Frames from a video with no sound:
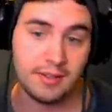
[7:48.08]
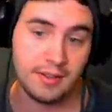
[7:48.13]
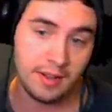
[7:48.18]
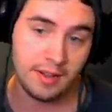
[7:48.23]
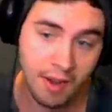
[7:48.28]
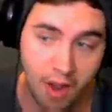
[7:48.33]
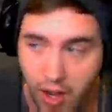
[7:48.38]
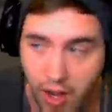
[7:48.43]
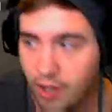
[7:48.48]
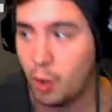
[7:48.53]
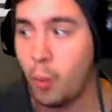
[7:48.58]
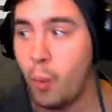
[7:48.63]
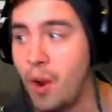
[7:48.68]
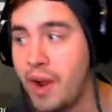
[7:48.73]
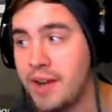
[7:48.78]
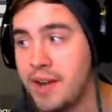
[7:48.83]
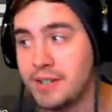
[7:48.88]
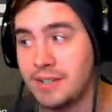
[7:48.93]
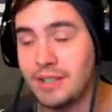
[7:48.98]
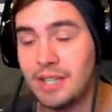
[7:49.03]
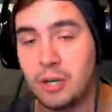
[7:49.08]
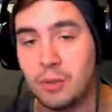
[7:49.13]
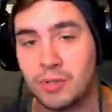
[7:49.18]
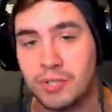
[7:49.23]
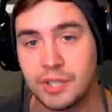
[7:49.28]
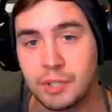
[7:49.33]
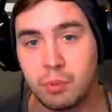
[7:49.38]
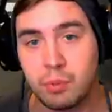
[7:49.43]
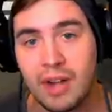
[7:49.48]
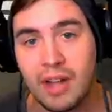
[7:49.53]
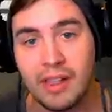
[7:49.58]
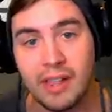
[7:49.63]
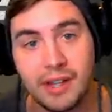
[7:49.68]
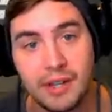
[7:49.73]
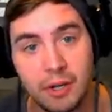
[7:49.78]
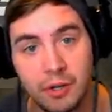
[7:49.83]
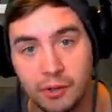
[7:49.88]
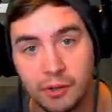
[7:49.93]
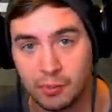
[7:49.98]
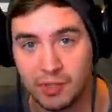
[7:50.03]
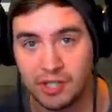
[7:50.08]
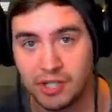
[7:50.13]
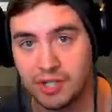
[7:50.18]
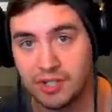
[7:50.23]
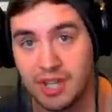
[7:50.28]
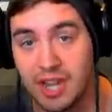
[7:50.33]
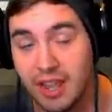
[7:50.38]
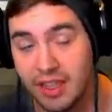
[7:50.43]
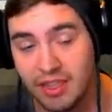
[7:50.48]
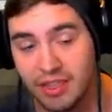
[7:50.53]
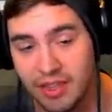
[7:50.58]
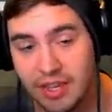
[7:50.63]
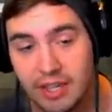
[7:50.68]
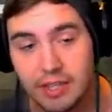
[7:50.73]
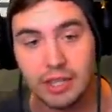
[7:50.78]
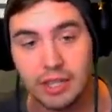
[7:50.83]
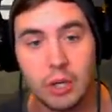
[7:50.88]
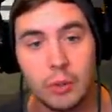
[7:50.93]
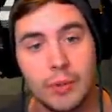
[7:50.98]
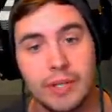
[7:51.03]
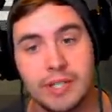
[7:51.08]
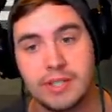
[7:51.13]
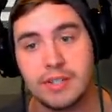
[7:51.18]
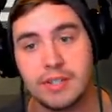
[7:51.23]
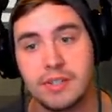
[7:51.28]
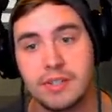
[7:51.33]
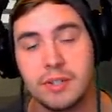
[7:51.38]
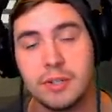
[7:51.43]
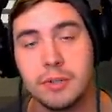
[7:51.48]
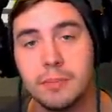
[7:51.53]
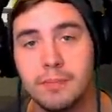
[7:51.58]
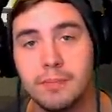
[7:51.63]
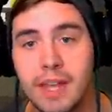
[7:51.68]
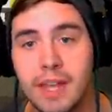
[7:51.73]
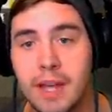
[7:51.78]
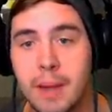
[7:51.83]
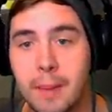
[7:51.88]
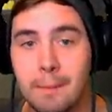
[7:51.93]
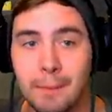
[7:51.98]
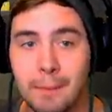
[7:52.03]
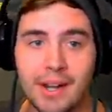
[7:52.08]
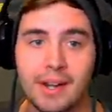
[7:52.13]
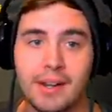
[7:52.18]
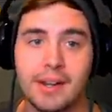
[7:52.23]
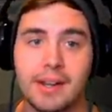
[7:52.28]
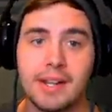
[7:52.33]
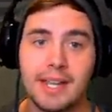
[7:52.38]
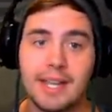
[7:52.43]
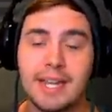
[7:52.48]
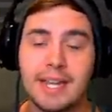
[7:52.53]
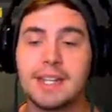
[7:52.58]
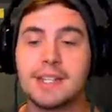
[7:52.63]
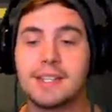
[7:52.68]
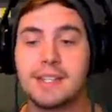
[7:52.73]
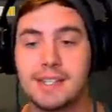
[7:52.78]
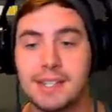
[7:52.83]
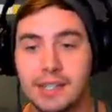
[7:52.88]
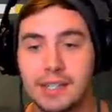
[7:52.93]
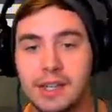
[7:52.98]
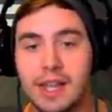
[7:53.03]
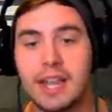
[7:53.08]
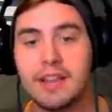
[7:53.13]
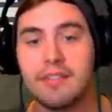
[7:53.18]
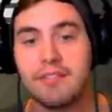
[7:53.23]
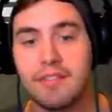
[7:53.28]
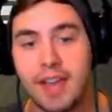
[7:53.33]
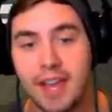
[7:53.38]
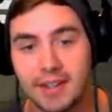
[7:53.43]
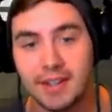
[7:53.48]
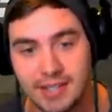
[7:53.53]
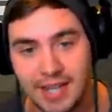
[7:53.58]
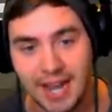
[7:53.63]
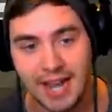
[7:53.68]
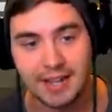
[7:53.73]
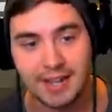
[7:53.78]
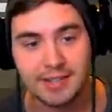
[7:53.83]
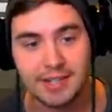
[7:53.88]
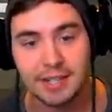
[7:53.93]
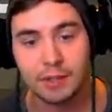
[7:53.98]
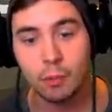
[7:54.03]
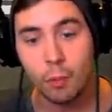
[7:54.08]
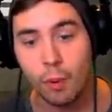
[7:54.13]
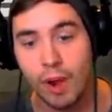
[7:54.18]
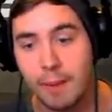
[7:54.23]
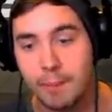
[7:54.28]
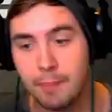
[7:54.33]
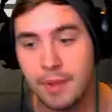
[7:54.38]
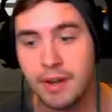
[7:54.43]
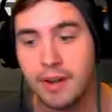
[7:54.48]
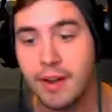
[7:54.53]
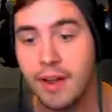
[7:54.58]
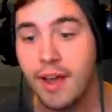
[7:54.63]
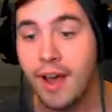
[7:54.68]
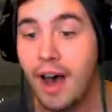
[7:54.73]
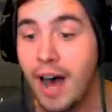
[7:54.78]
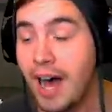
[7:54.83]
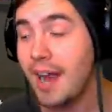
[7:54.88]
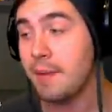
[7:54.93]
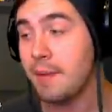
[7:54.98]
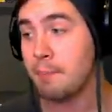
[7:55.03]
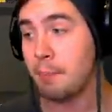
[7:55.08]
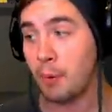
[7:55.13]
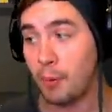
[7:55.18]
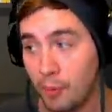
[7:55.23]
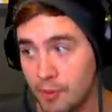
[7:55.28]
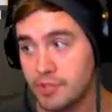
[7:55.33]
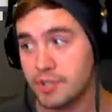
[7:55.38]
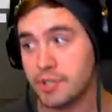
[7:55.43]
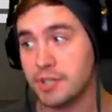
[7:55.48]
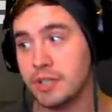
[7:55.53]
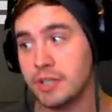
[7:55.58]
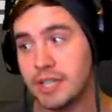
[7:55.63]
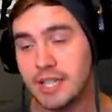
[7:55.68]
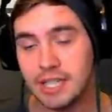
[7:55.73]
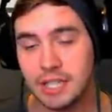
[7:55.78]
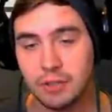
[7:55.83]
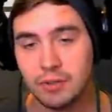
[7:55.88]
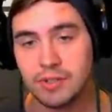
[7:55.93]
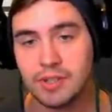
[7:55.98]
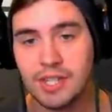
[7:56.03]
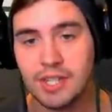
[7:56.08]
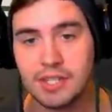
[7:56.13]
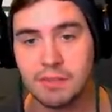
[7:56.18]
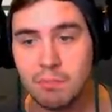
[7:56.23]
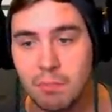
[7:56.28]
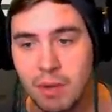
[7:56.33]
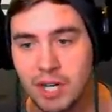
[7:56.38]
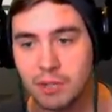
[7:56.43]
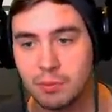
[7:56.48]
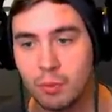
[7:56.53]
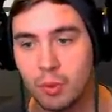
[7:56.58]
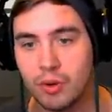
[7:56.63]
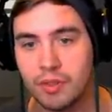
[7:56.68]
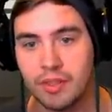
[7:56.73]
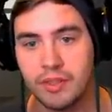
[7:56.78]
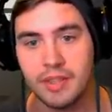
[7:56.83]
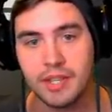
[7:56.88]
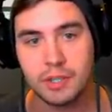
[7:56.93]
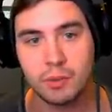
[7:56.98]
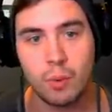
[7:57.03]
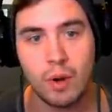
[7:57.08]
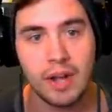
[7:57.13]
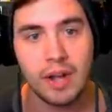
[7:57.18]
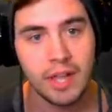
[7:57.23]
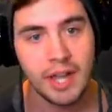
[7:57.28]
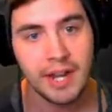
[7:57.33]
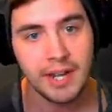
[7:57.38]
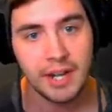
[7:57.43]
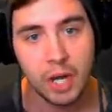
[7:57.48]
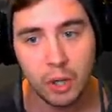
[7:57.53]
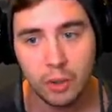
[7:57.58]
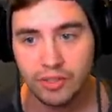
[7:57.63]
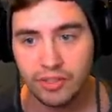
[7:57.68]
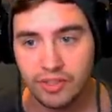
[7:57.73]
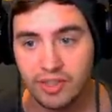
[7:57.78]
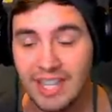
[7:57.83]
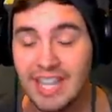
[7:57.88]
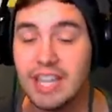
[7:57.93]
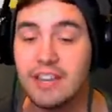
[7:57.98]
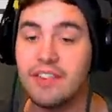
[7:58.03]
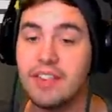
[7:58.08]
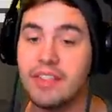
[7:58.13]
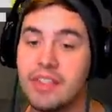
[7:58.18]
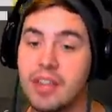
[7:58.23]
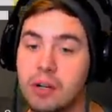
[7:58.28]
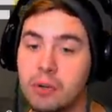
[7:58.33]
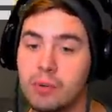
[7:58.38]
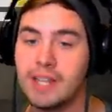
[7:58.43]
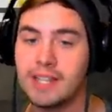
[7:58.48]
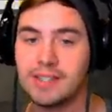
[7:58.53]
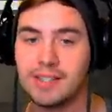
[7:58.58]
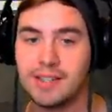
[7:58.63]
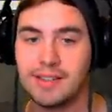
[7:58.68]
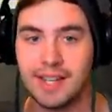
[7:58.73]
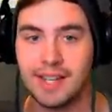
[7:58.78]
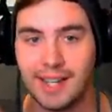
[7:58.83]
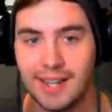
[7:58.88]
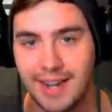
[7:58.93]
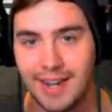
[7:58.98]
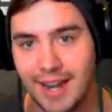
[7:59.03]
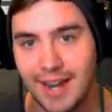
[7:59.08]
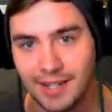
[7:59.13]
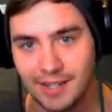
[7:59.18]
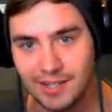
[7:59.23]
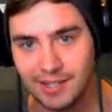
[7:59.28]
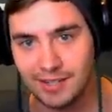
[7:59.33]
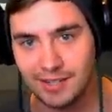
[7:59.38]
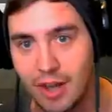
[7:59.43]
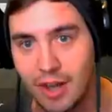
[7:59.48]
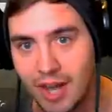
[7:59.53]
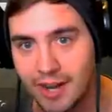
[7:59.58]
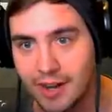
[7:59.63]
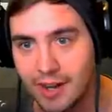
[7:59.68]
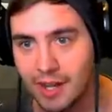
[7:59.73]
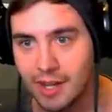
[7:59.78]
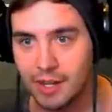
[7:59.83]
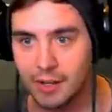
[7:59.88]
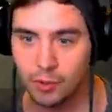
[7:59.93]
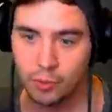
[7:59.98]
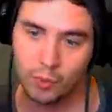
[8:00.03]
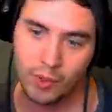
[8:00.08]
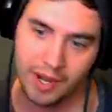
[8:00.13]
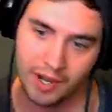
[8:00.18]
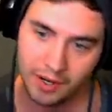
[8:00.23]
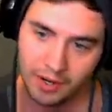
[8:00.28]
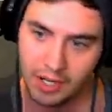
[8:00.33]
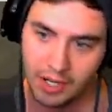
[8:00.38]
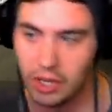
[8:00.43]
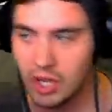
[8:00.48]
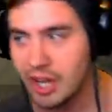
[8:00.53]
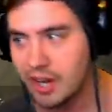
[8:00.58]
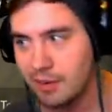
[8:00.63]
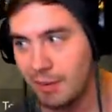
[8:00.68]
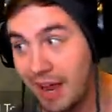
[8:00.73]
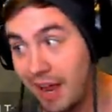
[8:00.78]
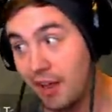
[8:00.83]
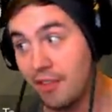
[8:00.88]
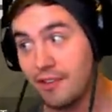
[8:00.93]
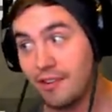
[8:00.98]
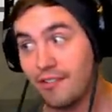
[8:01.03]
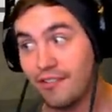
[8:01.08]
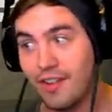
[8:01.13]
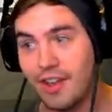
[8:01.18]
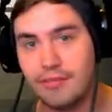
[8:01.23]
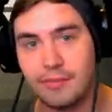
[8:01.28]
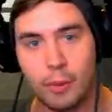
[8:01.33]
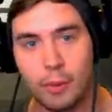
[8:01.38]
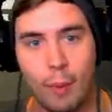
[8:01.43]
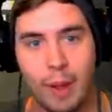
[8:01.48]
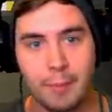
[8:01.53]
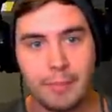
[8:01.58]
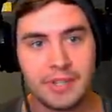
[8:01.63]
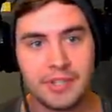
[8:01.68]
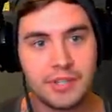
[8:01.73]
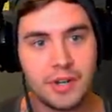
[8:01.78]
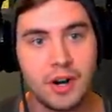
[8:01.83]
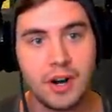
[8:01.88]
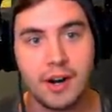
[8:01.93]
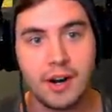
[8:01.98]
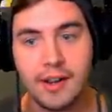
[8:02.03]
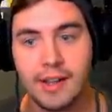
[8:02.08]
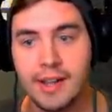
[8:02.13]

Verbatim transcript: not quite as low as the Twilight Oath, which is the lowest zoom, but it is still a fantastic weapon. I personally use this much more than the Twilight Oath, even though it's in the kinetic slot where a lot of my other favorite weapons are.